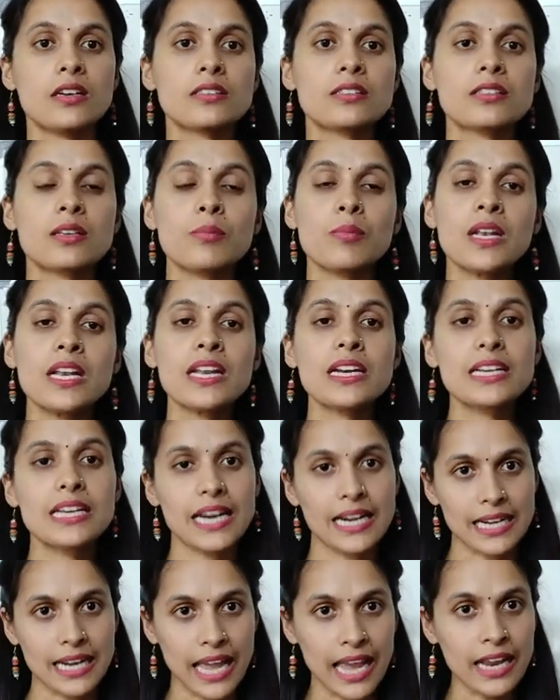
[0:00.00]
similar
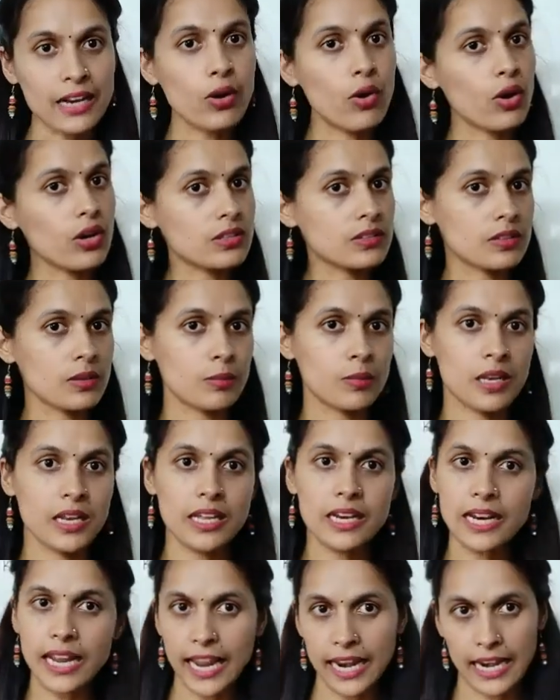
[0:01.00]
cation or
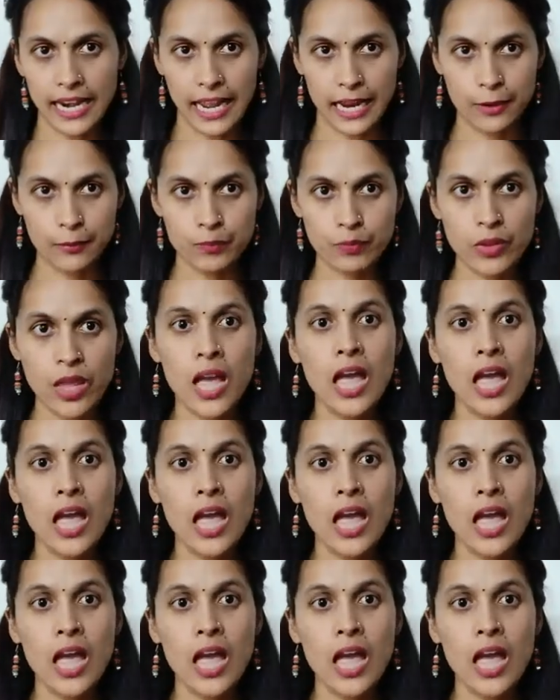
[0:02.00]
similar anion.